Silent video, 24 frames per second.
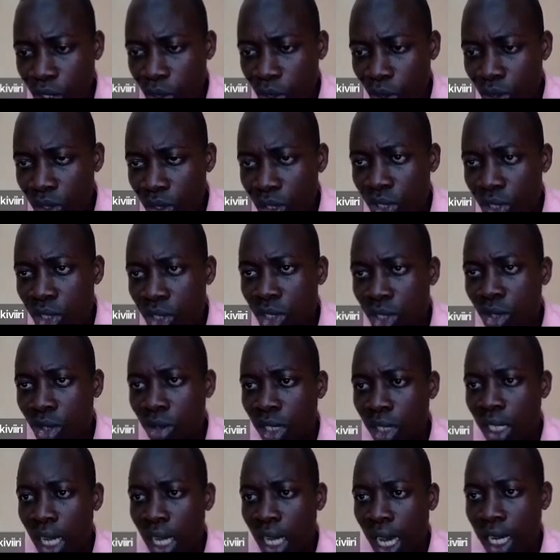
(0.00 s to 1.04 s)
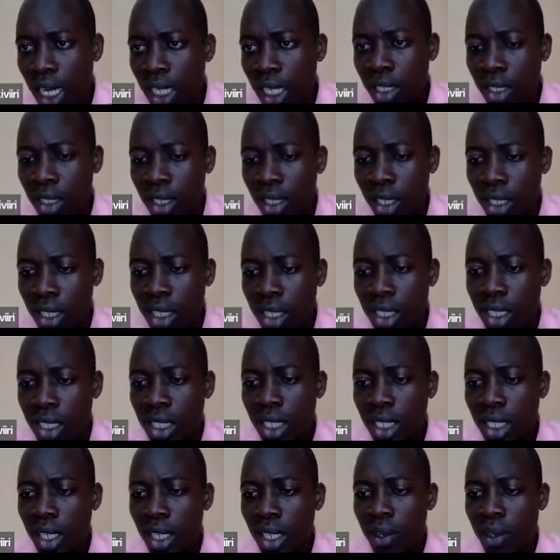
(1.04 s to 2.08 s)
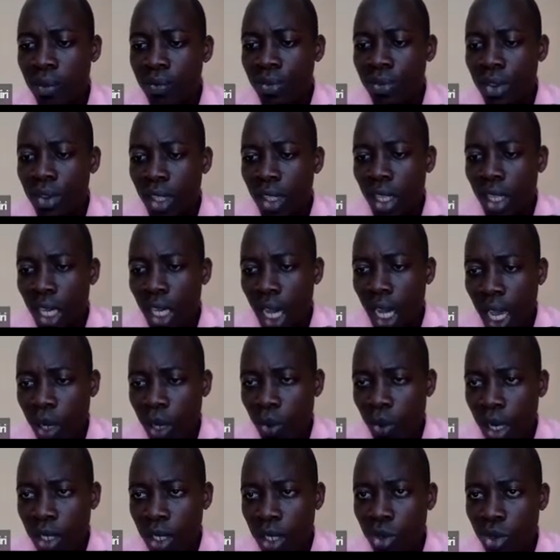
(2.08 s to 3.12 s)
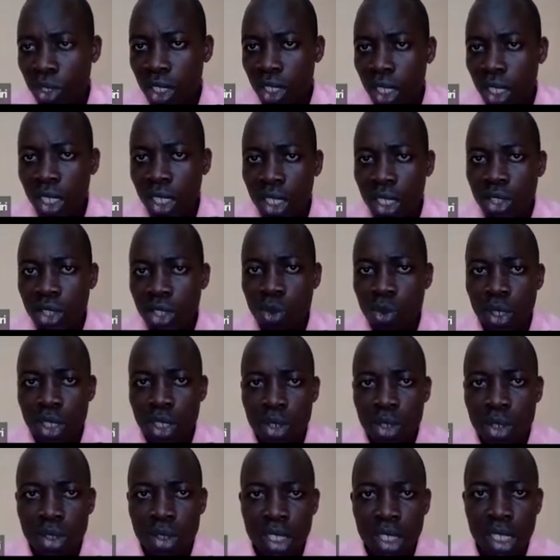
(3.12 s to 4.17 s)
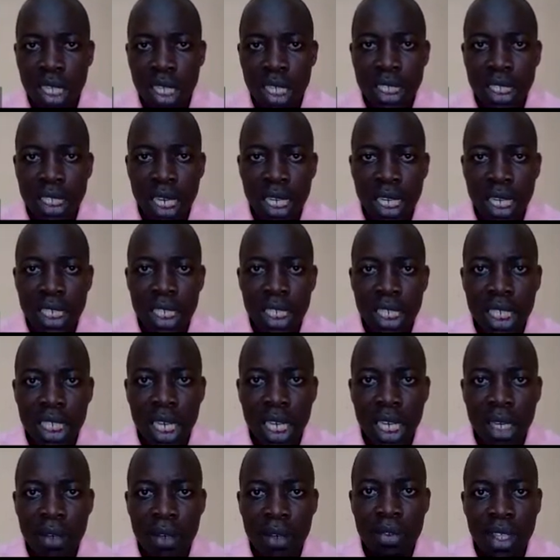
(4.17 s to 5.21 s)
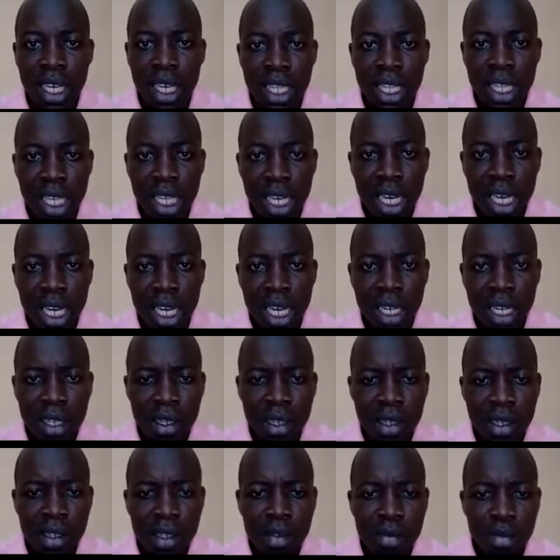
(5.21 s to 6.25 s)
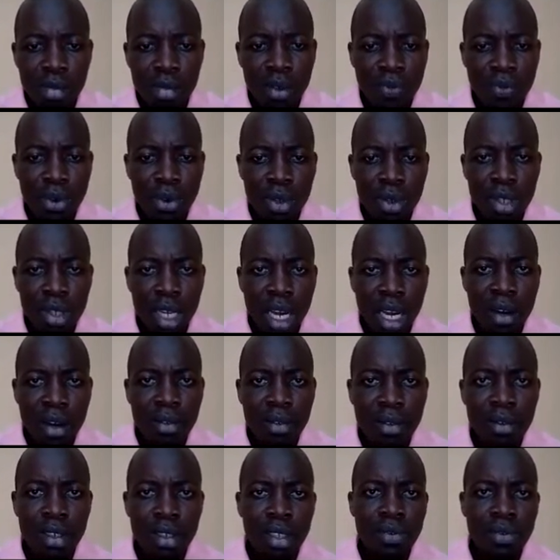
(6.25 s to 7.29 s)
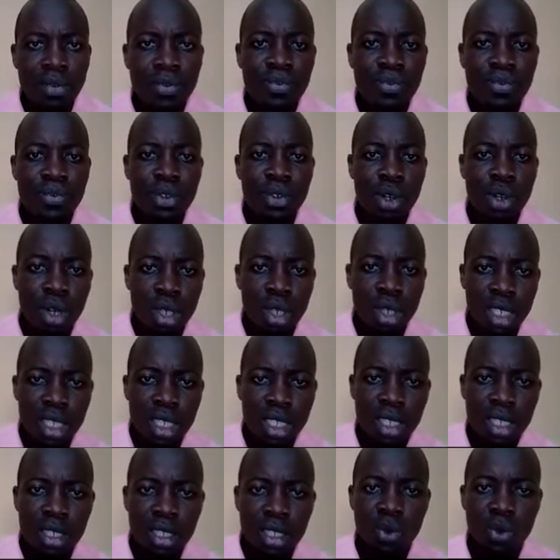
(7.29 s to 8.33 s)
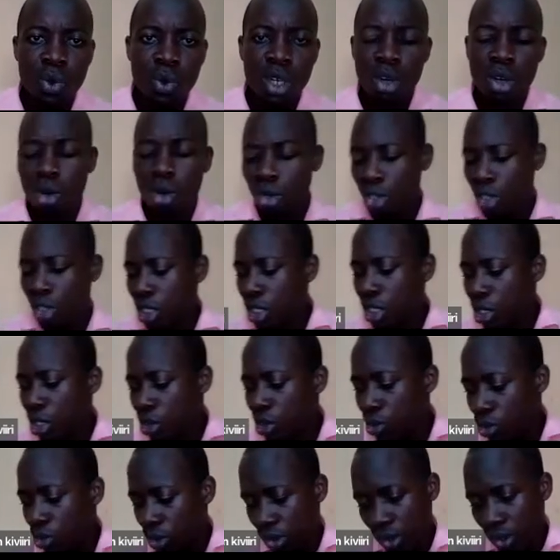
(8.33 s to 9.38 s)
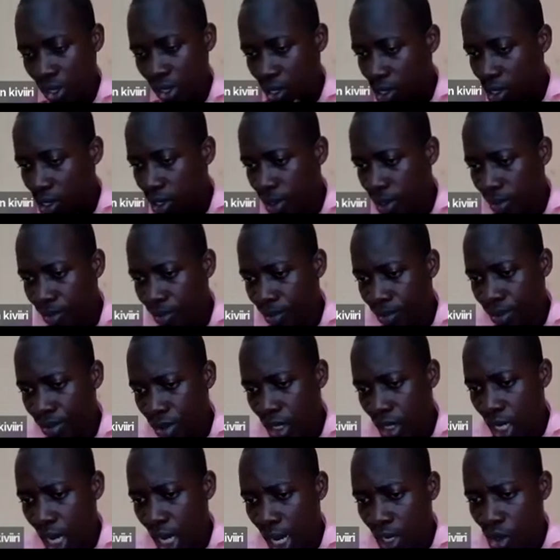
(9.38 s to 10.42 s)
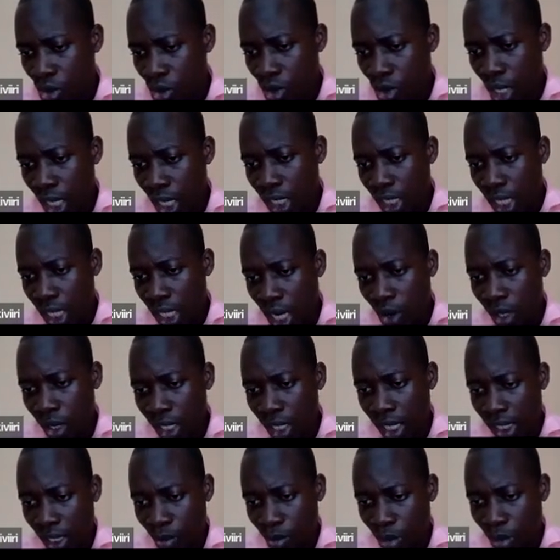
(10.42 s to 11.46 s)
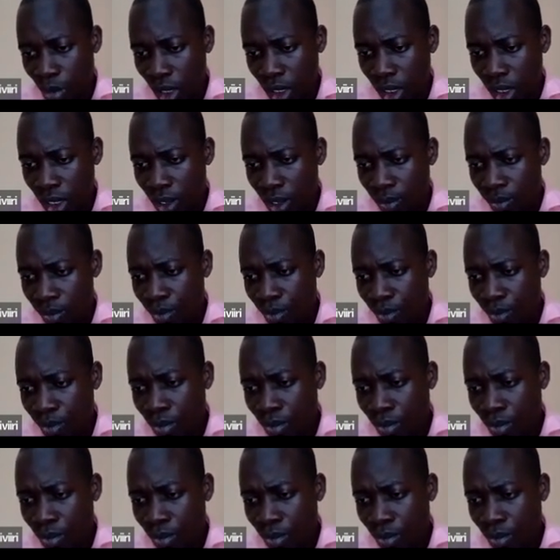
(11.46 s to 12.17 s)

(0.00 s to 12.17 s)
questions regarding this, I want to see these questions in the chat here if they are there. If not, we continue and look at our database.